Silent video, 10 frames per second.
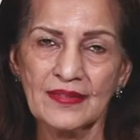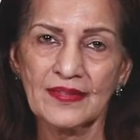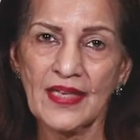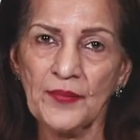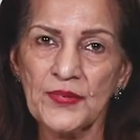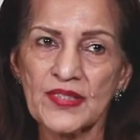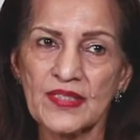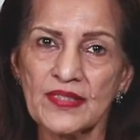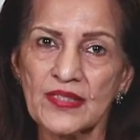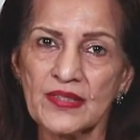
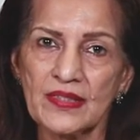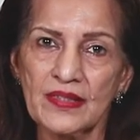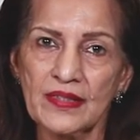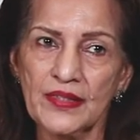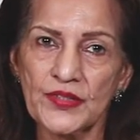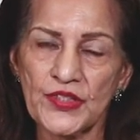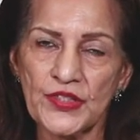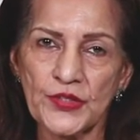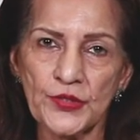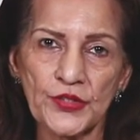SZABIST is an
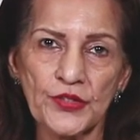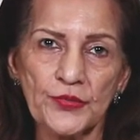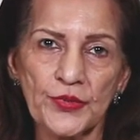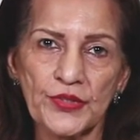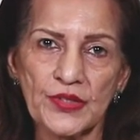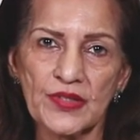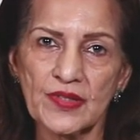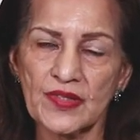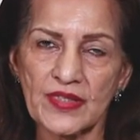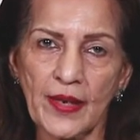institution which is
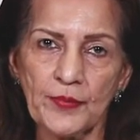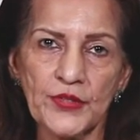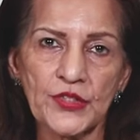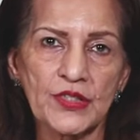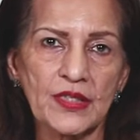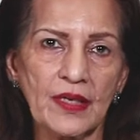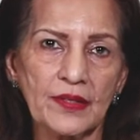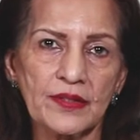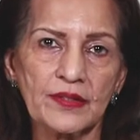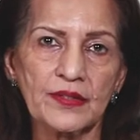established
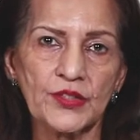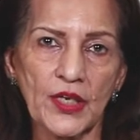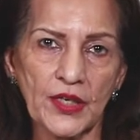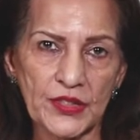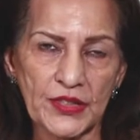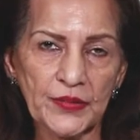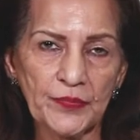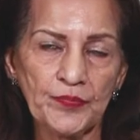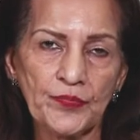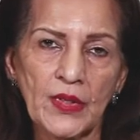under a charter
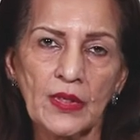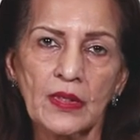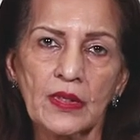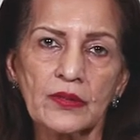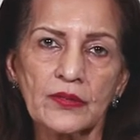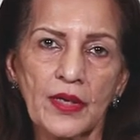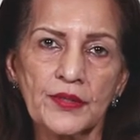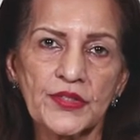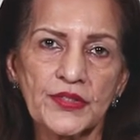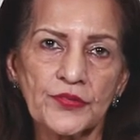
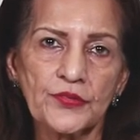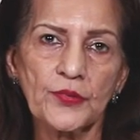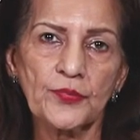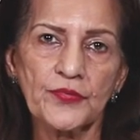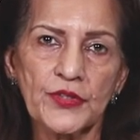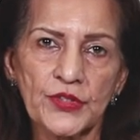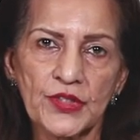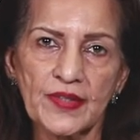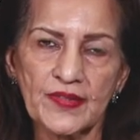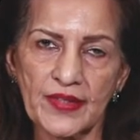granted through a
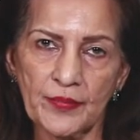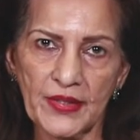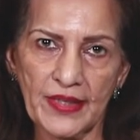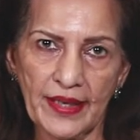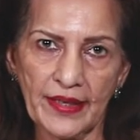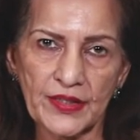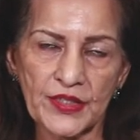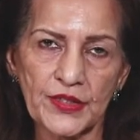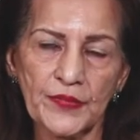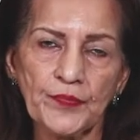Provincial Assembly
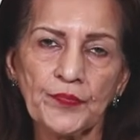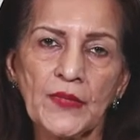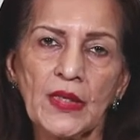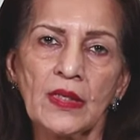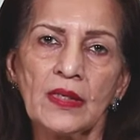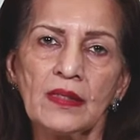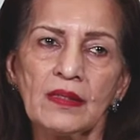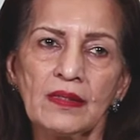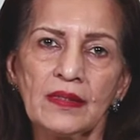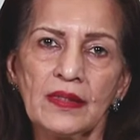Act,
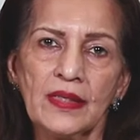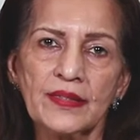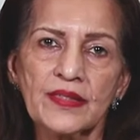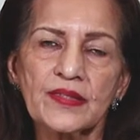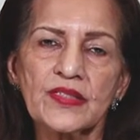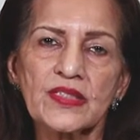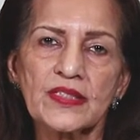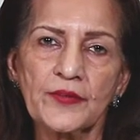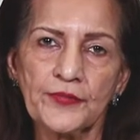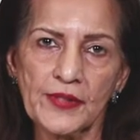and it has
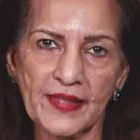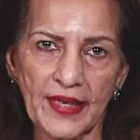several